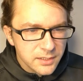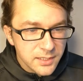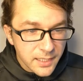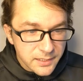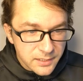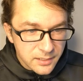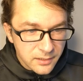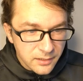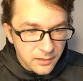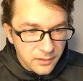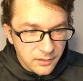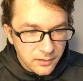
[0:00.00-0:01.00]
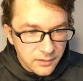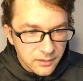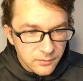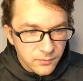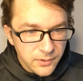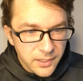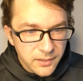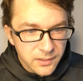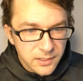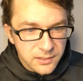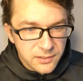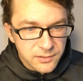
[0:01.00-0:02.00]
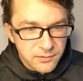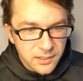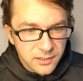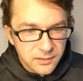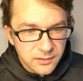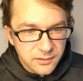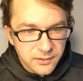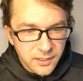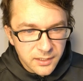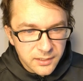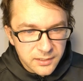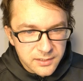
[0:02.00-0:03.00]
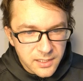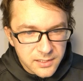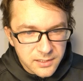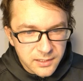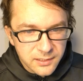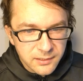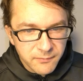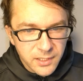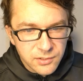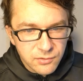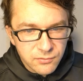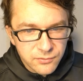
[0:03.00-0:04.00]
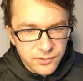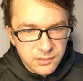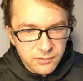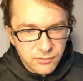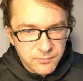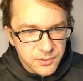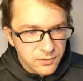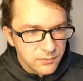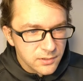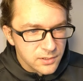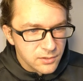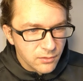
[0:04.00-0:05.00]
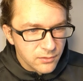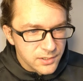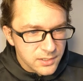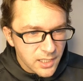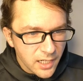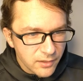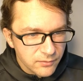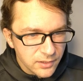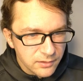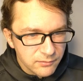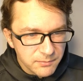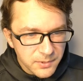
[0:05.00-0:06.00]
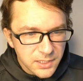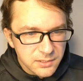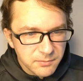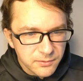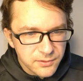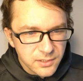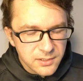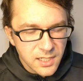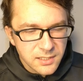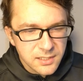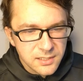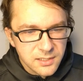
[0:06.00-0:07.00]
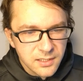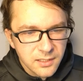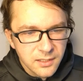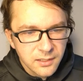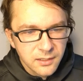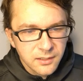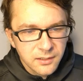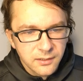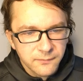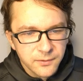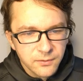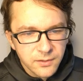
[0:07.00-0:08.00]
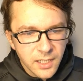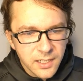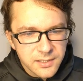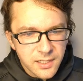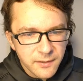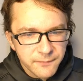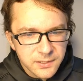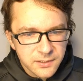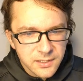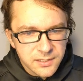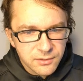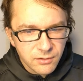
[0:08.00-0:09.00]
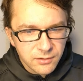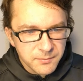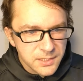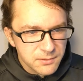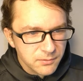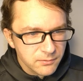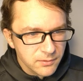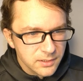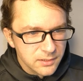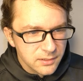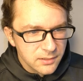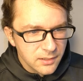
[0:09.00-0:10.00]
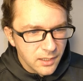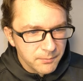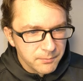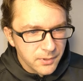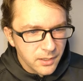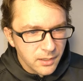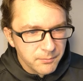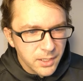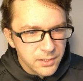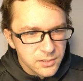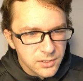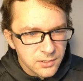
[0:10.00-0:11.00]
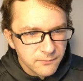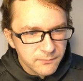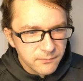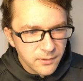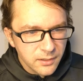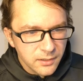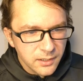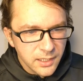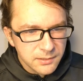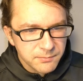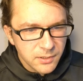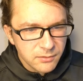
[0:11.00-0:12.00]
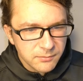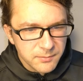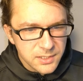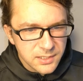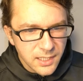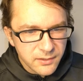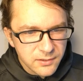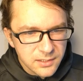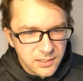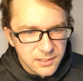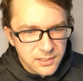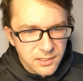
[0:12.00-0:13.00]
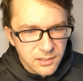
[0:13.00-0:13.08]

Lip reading: And yet, within the industry, there exist individuals and groups who enjoy staggering, repeatable successes. A few years after these documents were written up, a bunch of head programmers gathered in